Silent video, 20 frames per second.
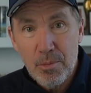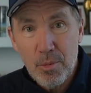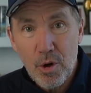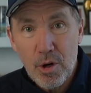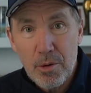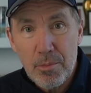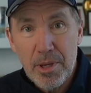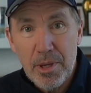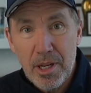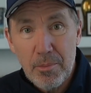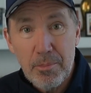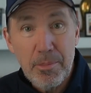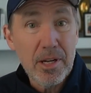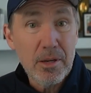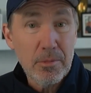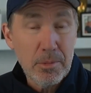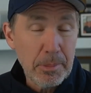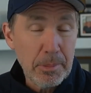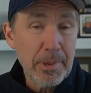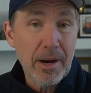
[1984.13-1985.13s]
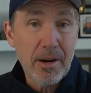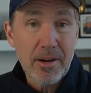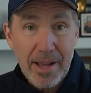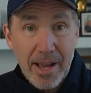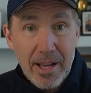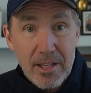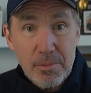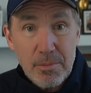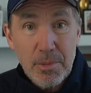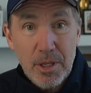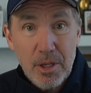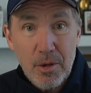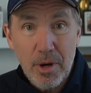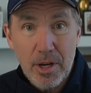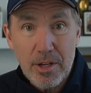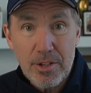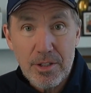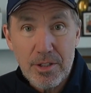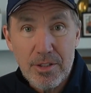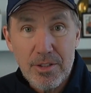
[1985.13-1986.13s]
board meeting better prepared to ask me
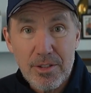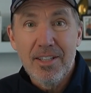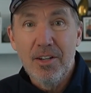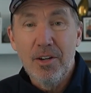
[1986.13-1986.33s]
questions